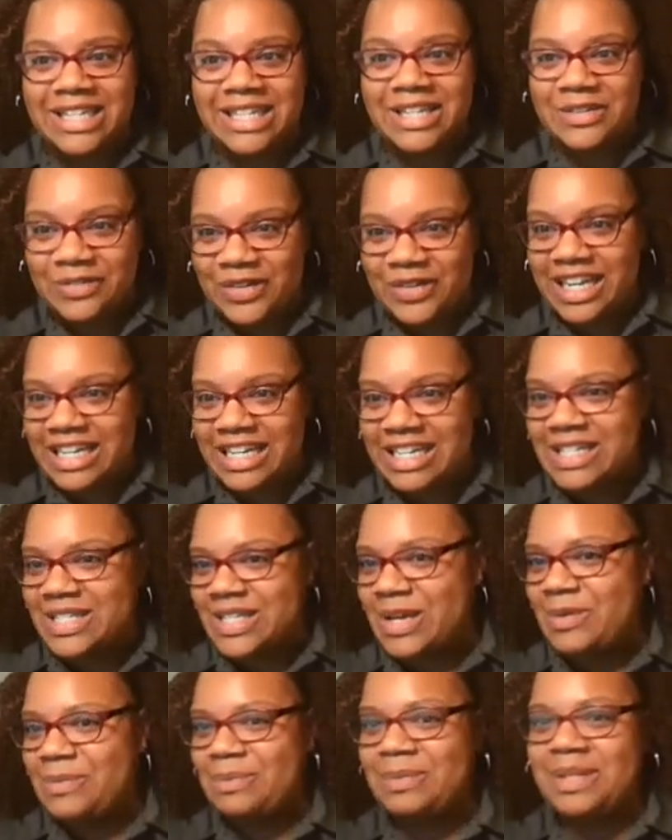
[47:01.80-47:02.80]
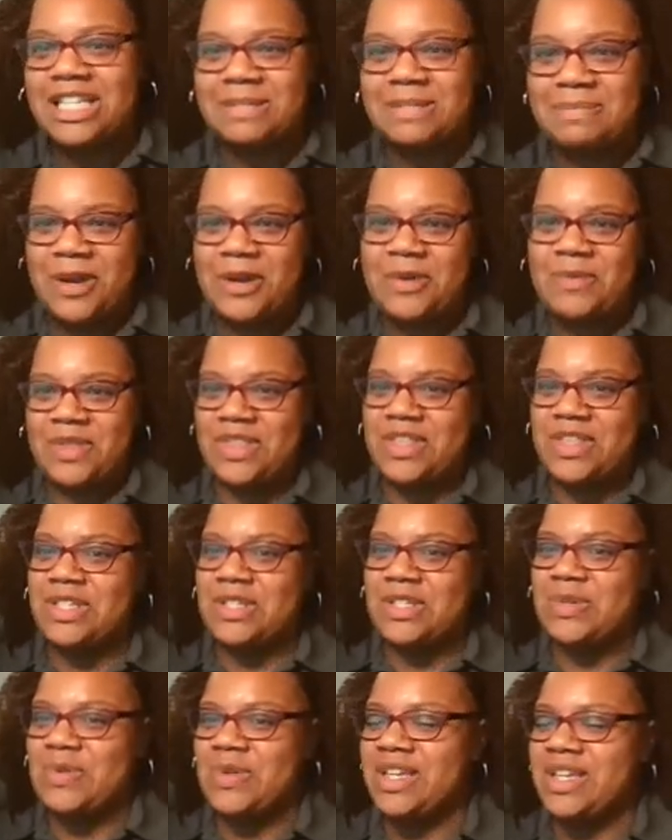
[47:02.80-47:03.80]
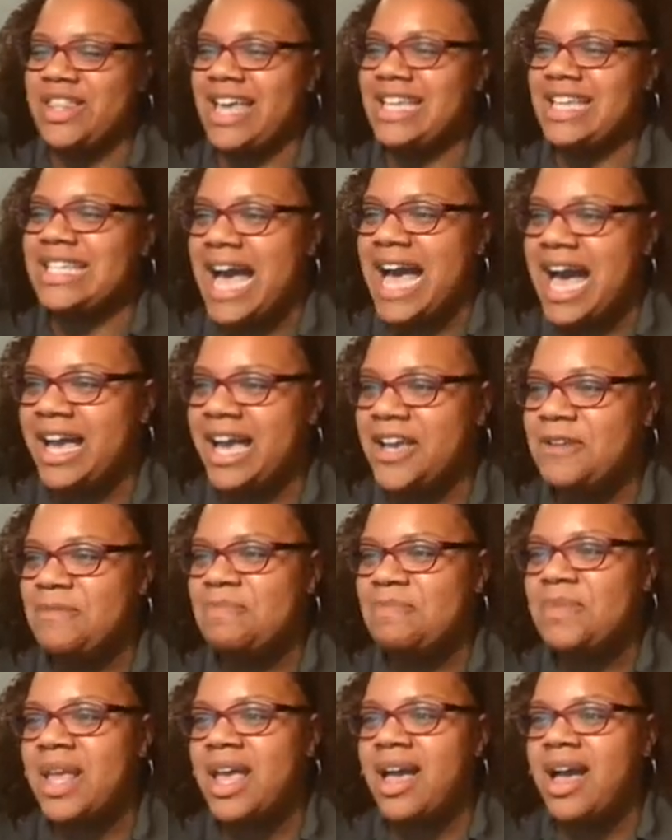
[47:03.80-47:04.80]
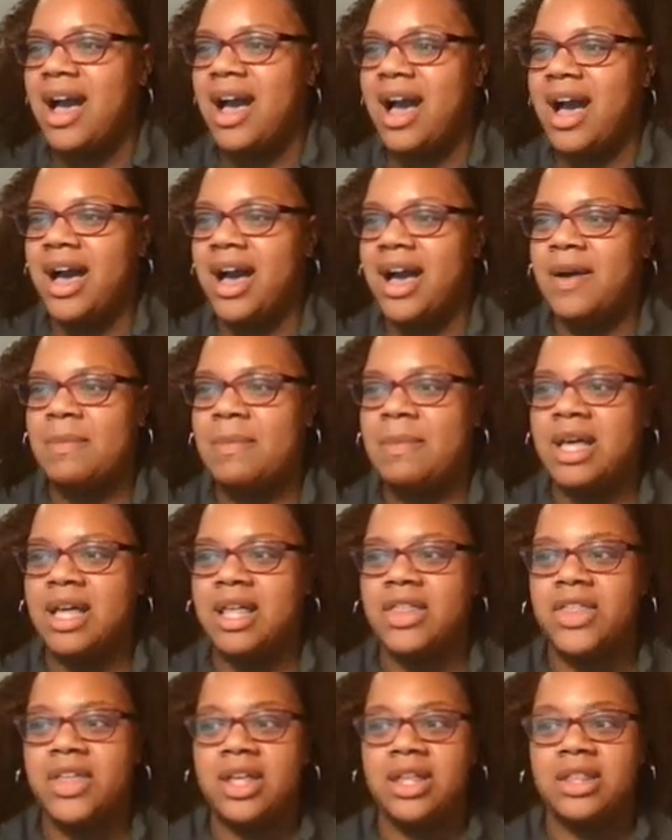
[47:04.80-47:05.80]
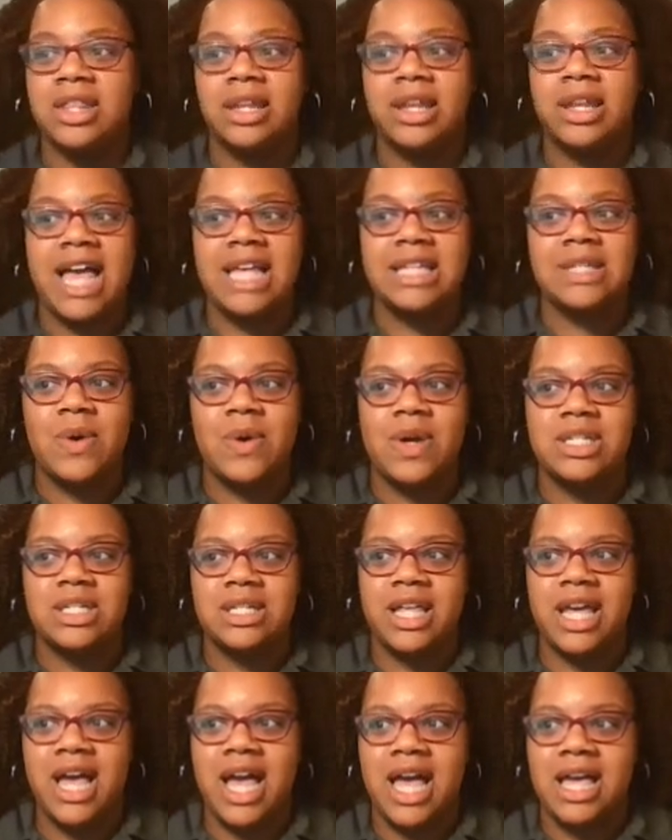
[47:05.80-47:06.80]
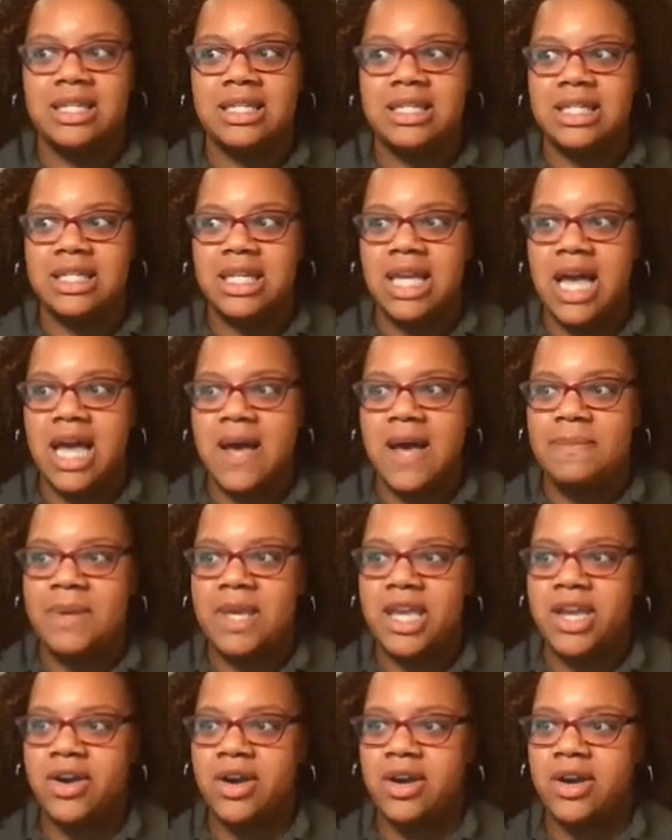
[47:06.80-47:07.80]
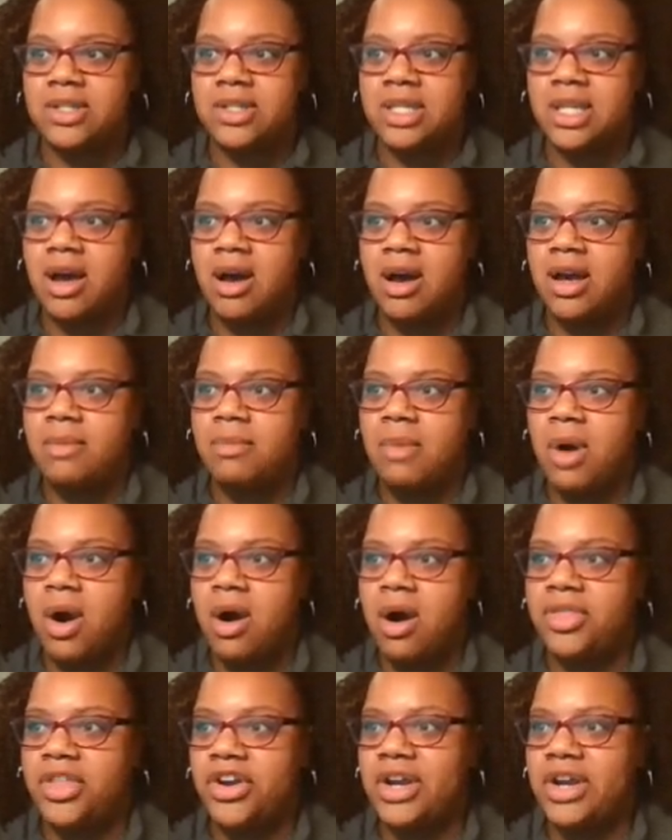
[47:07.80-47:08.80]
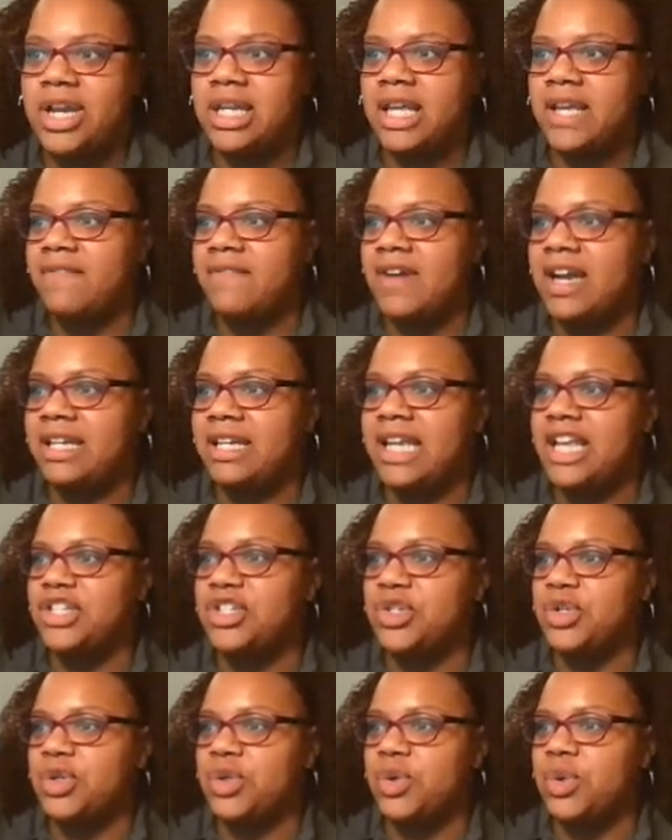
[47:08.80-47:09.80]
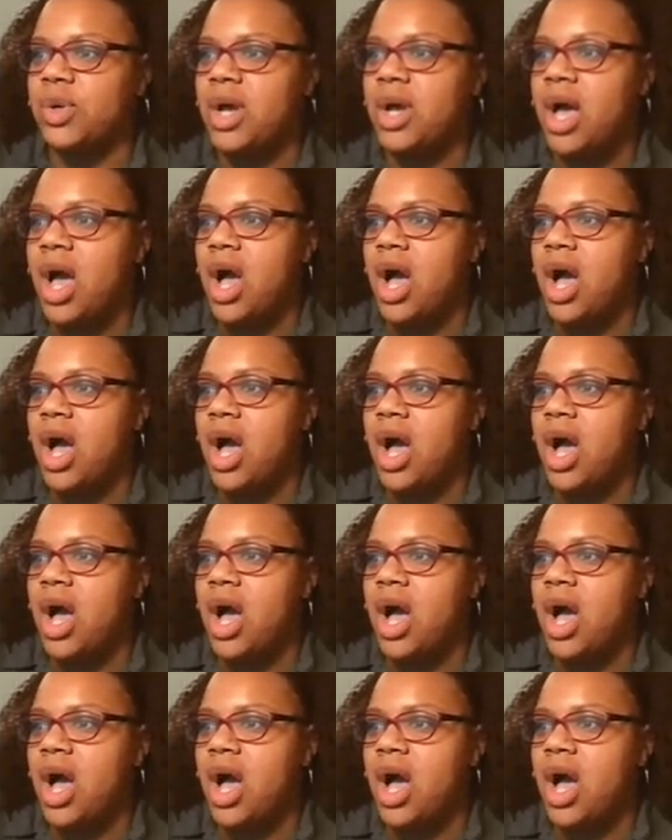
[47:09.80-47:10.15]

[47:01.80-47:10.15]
different. So please bear with us during that time. The last question that I see up here, are there any financial